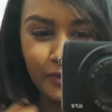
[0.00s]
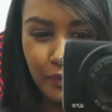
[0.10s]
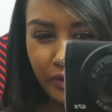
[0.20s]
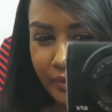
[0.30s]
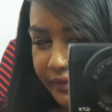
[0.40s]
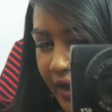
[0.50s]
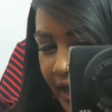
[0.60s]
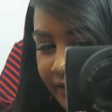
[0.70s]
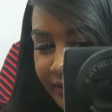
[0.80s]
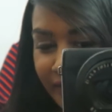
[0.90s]
it will be
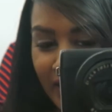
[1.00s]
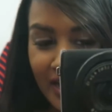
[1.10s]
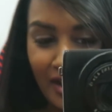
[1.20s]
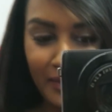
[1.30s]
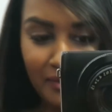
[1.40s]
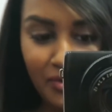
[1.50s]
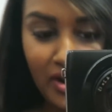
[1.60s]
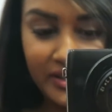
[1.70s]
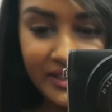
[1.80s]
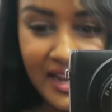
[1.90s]
fine. Like right now my
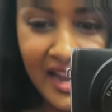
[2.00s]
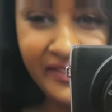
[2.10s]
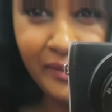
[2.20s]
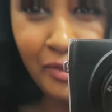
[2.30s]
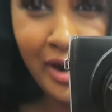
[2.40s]
bra is kind of a